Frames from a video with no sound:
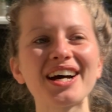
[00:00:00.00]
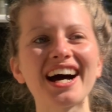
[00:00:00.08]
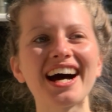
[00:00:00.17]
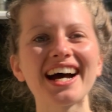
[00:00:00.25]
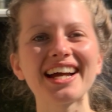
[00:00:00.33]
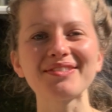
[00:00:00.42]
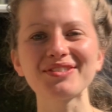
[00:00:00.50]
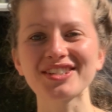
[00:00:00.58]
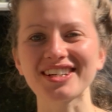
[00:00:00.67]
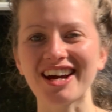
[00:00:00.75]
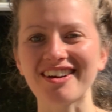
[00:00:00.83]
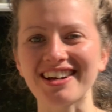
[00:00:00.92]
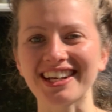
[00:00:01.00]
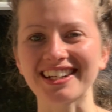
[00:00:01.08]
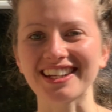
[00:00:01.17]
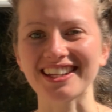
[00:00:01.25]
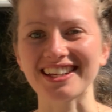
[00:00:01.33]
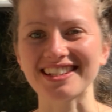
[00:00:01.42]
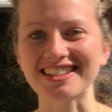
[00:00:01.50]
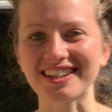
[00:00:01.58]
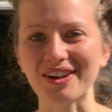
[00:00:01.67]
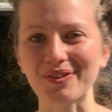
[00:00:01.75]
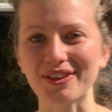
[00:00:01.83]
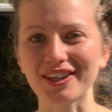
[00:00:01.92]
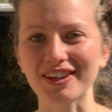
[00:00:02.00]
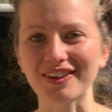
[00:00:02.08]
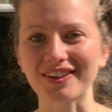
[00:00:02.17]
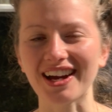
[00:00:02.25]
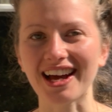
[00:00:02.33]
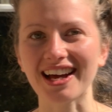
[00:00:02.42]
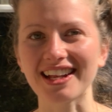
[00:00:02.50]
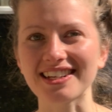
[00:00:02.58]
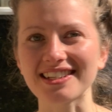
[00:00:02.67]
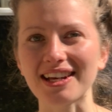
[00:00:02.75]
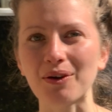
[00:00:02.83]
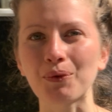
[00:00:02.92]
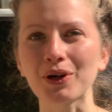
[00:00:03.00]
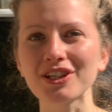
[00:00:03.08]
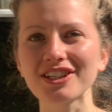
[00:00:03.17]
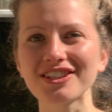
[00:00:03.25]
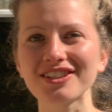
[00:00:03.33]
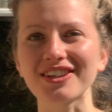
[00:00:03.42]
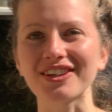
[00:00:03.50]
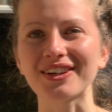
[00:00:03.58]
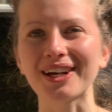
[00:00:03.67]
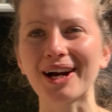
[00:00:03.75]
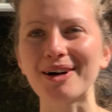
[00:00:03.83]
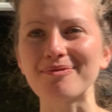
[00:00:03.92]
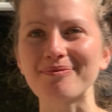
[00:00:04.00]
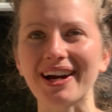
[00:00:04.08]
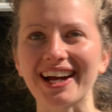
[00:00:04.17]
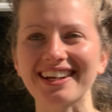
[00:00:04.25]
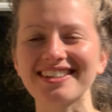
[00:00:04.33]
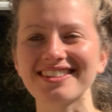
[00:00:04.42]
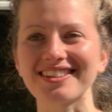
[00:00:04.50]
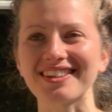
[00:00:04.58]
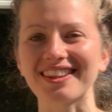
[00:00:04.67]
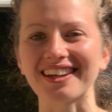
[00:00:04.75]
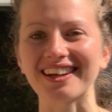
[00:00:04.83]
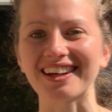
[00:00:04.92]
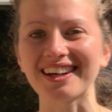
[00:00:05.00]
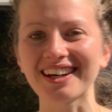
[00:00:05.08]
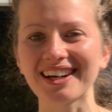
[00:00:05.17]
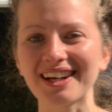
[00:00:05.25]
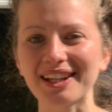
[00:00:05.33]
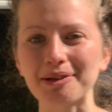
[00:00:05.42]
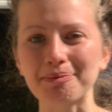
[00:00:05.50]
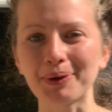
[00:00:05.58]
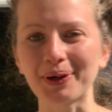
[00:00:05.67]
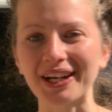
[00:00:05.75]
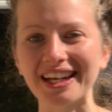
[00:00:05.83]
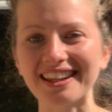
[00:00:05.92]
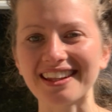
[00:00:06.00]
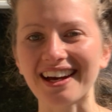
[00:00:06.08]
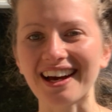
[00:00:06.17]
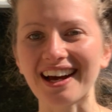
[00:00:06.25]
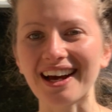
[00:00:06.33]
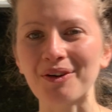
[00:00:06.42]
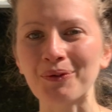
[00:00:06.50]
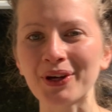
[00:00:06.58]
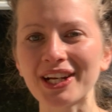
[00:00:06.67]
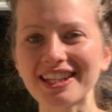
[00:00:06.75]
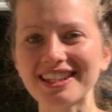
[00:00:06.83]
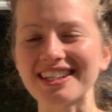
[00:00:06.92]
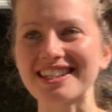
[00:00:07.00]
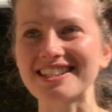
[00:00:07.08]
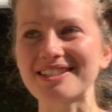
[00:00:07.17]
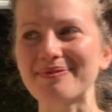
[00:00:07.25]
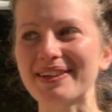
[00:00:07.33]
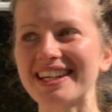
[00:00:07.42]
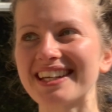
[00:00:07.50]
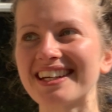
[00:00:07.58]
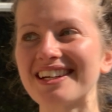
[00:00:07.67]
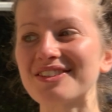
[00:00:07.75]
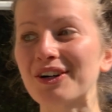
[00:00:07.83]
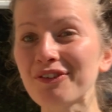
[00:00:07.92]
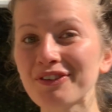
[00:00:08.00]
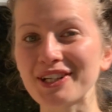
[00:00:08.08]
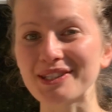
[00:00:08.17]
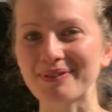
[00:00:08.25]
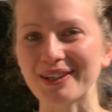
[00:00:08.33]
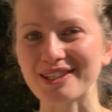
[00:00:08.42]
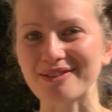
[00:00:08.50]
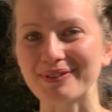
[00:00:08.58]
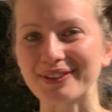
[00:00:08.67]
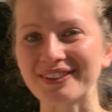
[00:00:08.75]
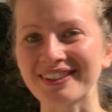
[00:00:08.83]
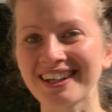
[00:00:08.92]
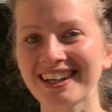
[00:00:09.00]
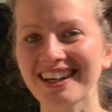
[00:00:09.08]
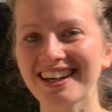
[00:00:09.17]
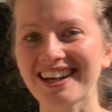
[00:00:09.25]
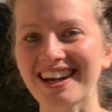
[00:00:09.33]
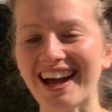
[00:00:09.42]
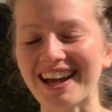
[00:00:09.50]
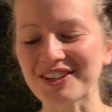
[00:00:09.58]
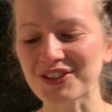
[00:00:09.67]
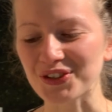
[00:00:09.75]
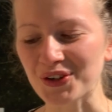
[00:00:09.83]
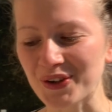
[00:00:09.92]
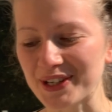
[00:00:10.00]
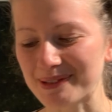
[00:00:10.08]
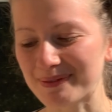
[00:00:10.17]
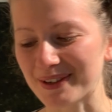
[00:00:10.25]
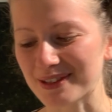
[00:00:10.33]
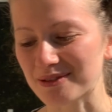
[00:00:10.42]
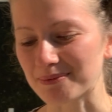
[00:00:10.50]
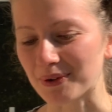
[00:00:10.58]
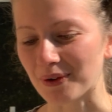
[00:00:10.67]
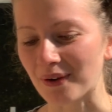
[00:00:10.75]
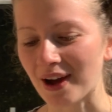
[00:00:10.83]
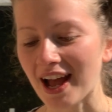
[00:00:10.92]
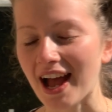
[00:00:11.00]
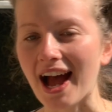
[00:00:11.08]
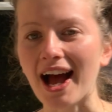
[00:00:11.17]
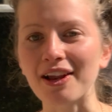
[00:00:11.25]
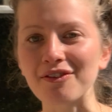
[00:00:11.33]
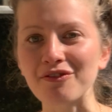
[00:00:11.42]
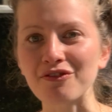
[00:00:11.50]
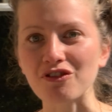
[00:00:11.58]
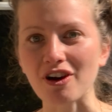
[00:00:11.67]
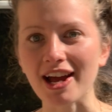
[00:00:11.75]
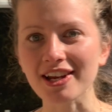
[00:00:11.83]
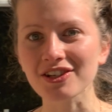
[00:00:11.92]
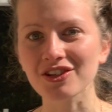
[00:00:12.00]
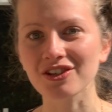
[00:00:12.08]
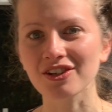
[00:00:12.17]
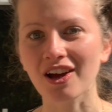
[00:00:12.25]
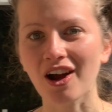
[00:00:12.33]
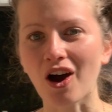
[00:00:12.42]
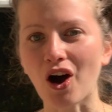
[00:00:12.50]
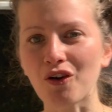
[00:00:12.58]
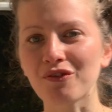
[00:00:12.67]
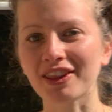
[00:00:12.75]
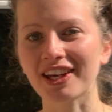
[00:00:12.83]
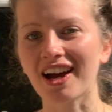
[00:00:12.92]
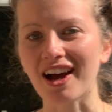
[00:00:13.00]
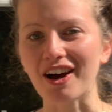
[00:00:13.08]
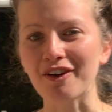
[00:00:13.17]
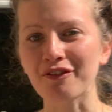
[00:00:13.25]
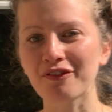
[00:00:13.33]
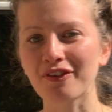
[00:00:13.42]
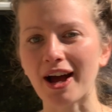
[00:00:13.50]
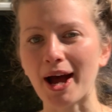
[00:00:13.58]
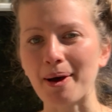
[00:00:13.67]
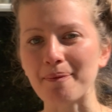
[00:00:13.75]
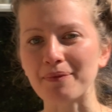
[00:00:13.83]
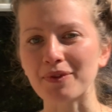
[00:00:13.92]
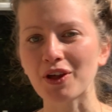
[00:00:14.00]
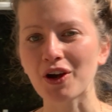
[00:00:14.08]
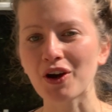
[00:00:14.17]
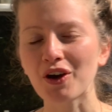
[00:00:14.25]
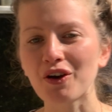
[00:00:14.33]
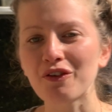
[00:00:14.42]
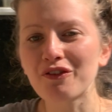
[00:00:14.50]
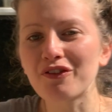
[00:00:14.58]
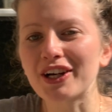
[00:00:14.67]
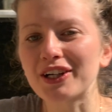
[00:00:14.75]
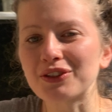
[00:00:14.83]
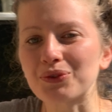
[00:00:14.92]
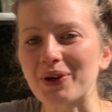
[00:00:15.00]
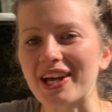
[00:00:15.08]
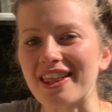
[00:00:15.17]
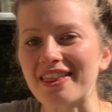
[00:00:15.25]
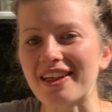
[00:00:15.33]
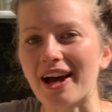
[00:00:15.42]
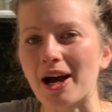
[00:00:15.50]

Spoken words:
I'm sharing another insight with you, and I wanted to come back to the point that I wanted these to be as often as possible, as short as possible, and fresh off the cuff, filled with